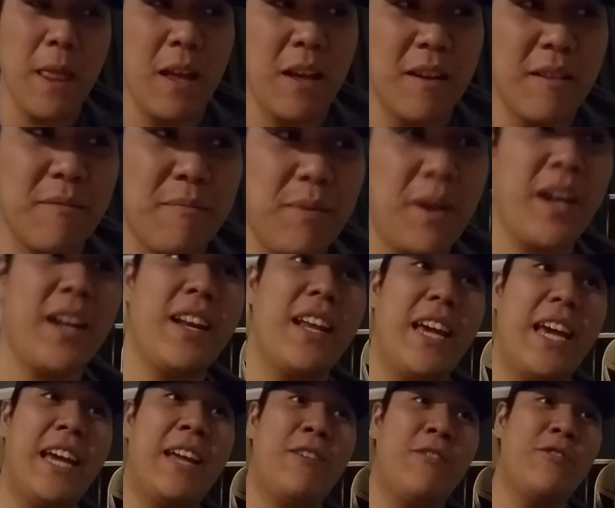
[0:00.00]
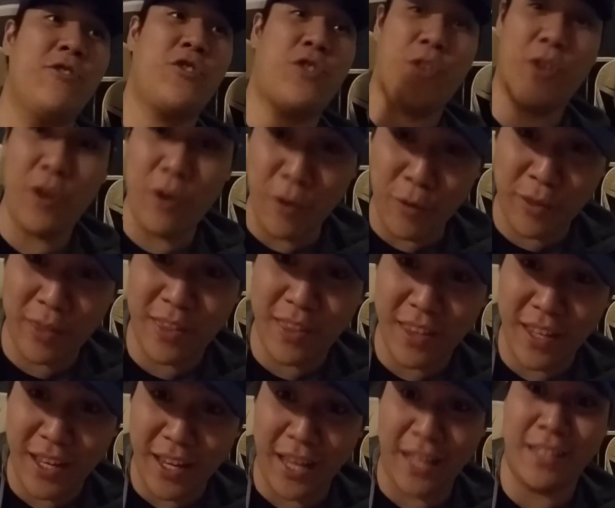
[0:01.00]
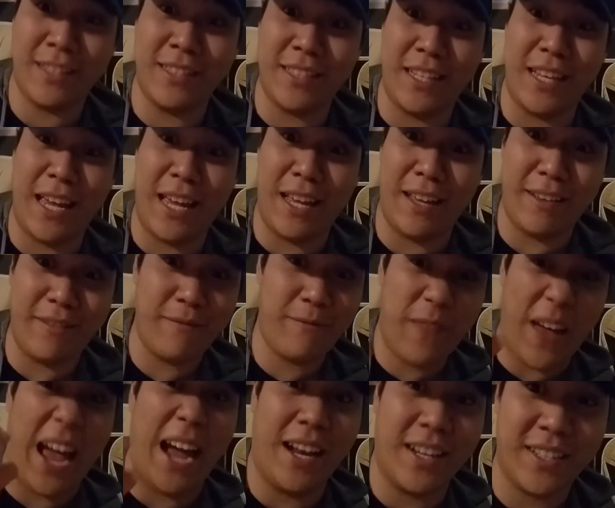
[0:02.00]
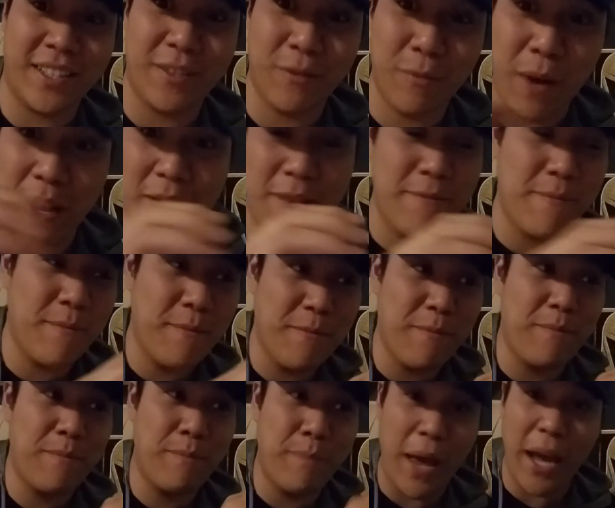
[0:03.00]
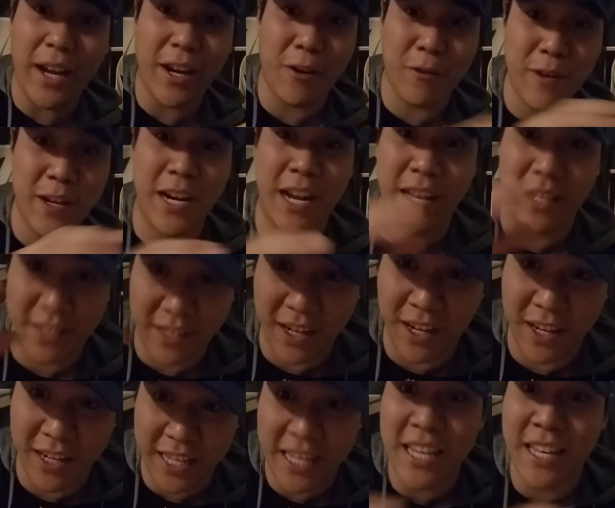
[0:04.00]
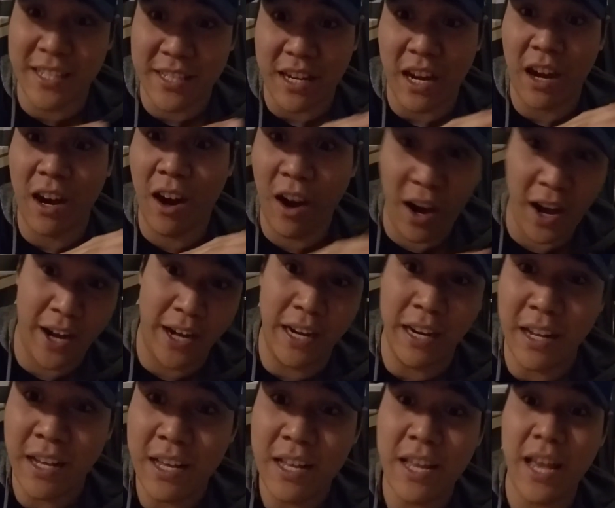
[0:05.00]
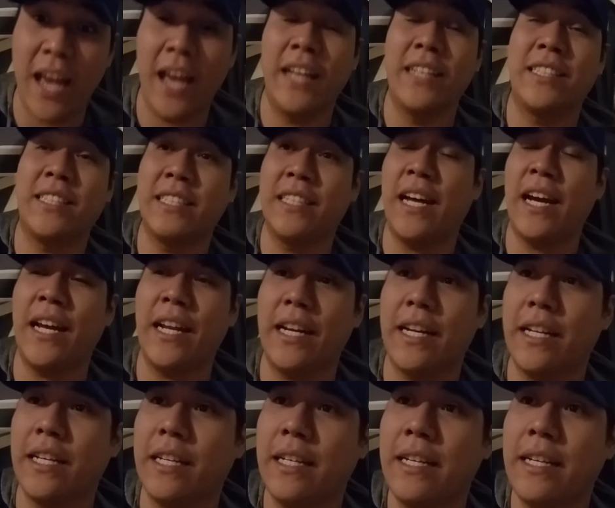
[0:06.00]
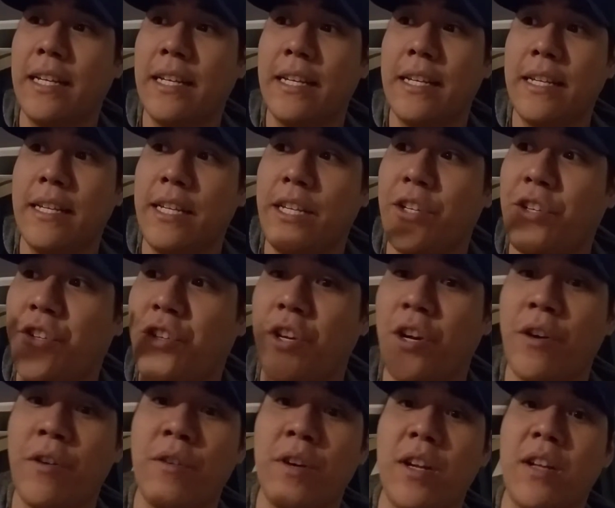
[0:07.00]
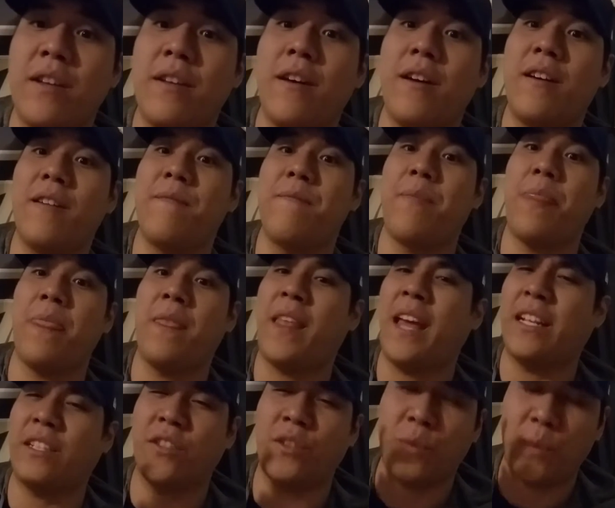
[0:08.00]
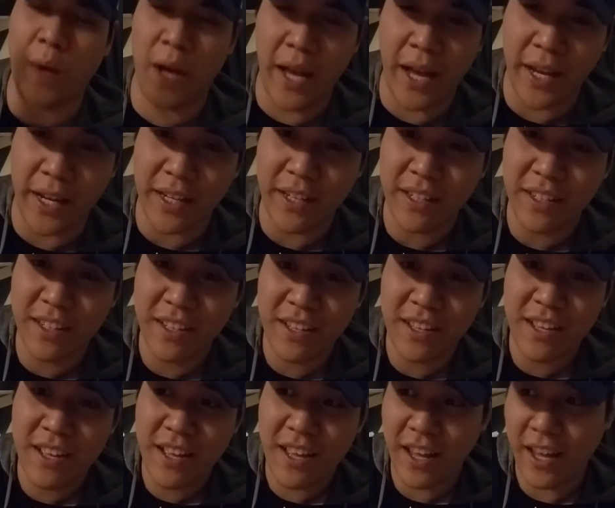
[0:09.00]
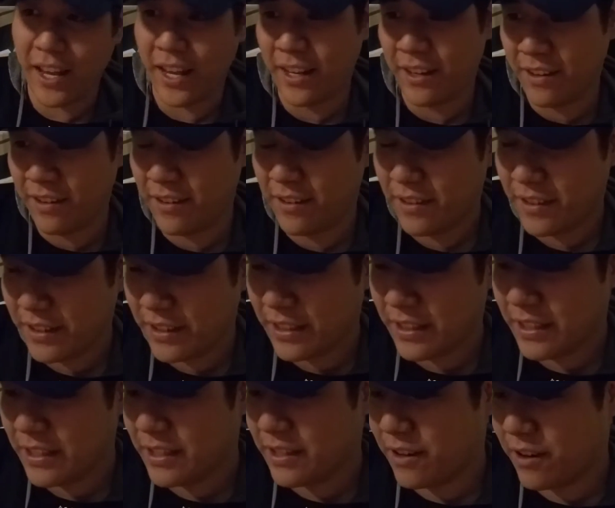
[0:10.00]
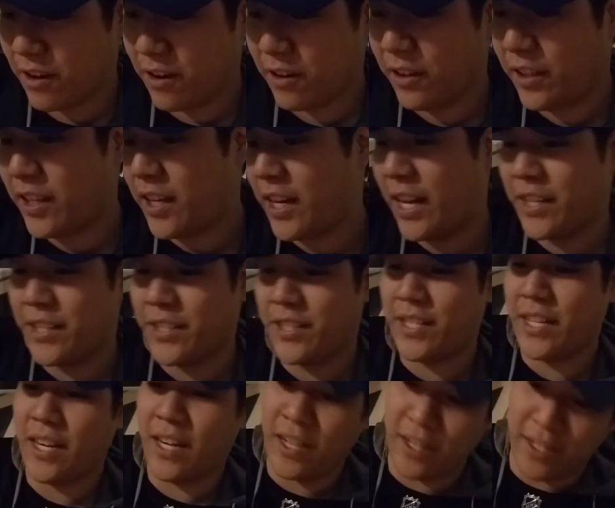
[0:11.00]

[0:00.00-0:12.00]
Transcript: But in truth, it's facts. When Pecorine is on, he is on. And tonight, he showed that swag. And early on, I just thought, oh